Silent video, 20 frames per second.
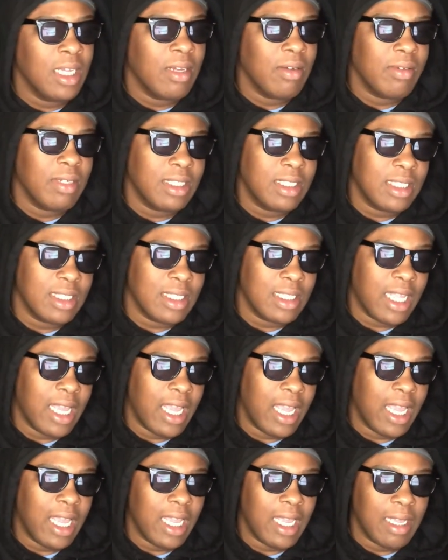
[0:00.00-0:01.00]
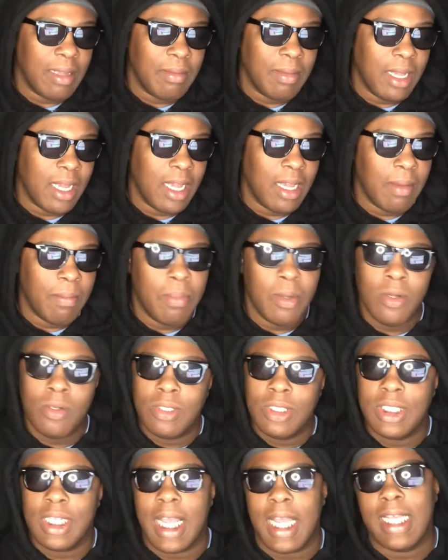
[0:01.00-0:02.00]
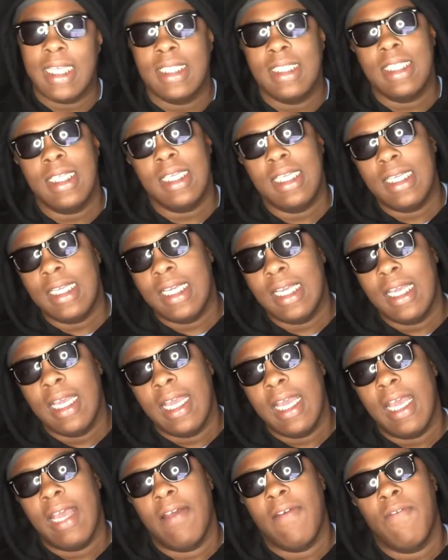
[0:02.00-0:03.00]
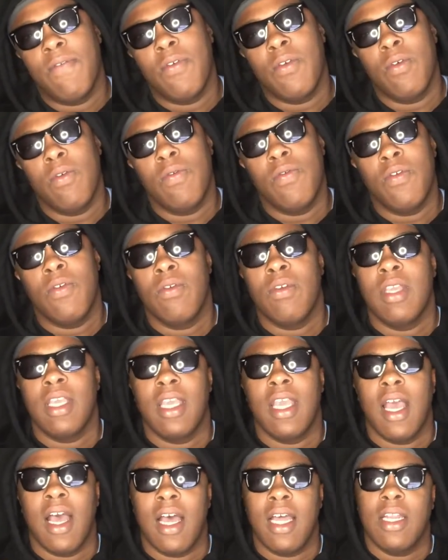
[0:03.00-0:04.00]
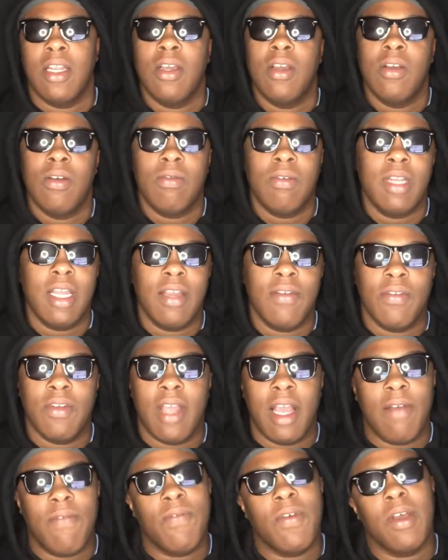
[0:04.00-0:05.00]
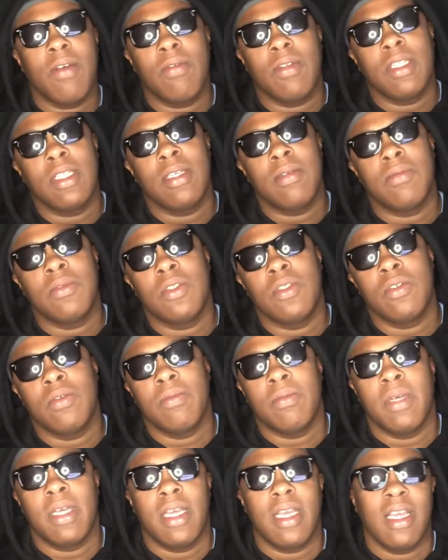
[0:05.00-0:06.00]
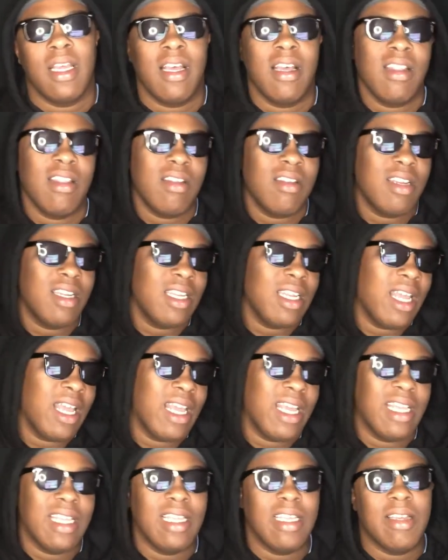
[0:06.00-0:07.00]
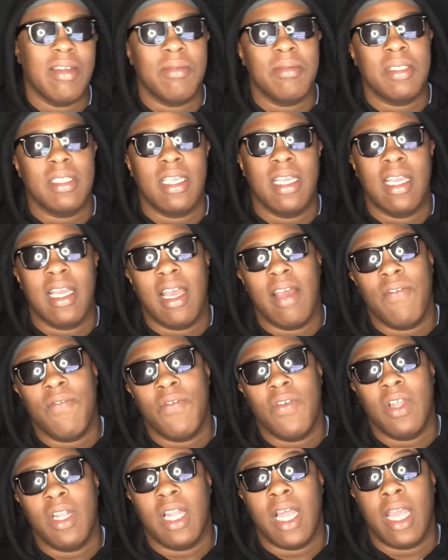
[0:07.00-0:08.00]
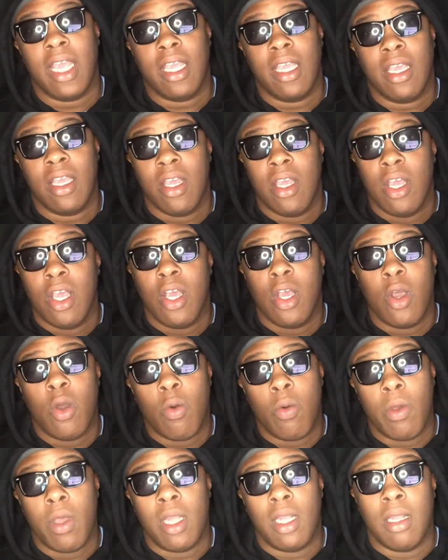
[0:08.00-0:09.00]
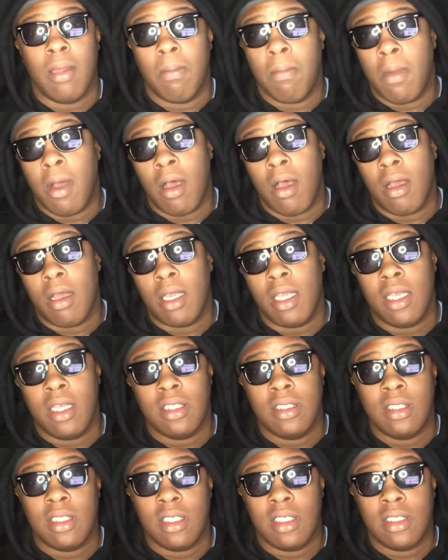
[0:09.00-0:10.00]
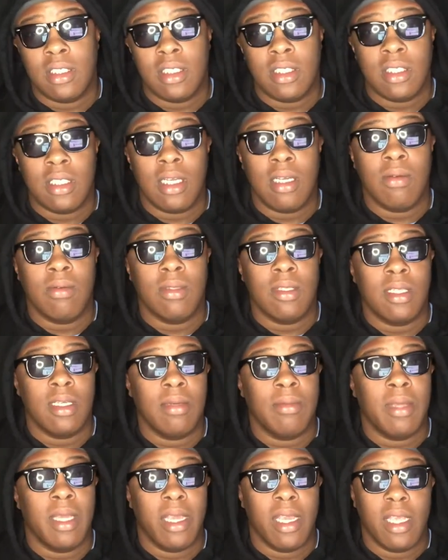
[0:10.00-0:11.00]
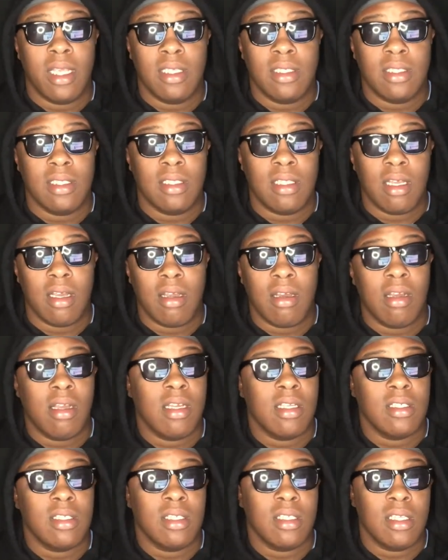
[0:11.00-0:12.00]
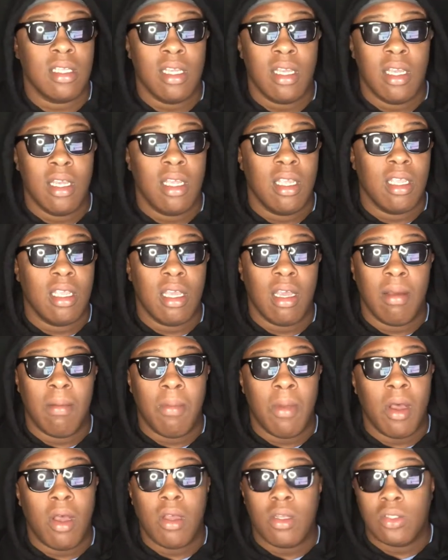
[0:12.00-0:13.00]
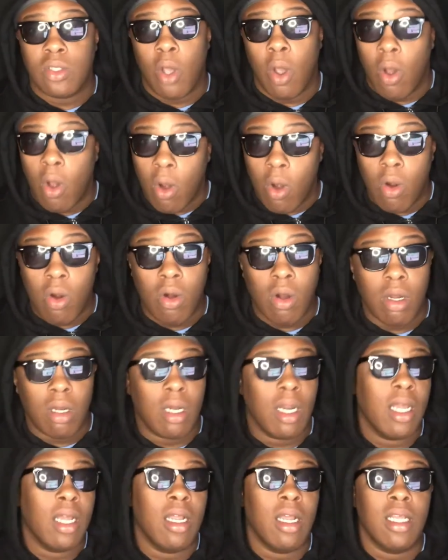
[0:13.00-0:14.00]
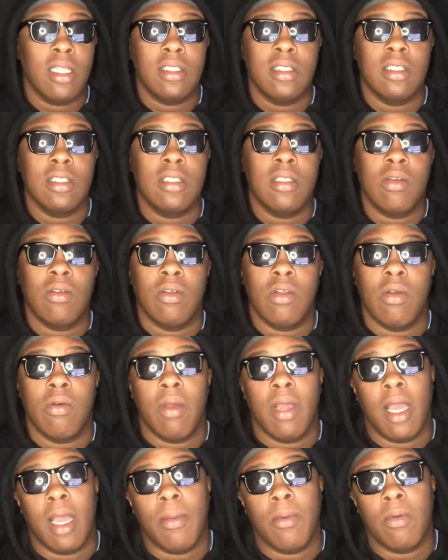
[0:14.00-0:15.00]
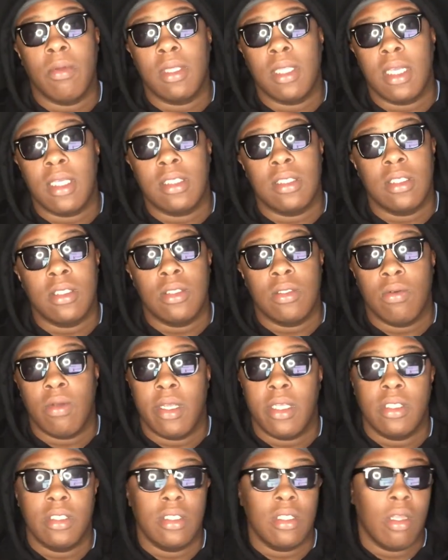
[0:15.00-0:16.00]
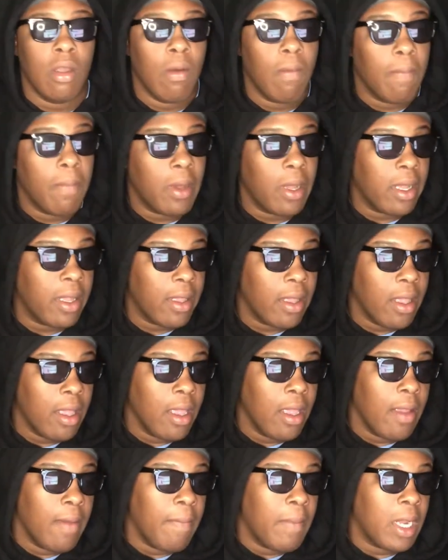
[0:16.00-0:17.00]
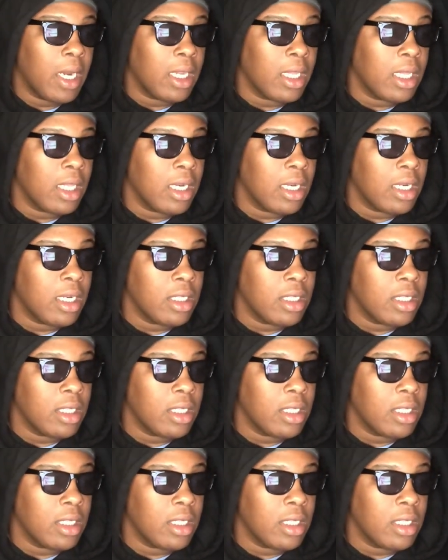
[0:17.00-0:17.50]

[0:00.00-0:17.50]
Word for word: what's his name? Uh Pooh Shiesty and Fu Foogiano, whatever. I fuck with them too, but other than that, you know what I'm saying? I feel like Quill and Mal, he should have just stuck with them and Asian Doll cuz Yung Mal's hard. I, I, just don't know what happened with that situation though. But about to get in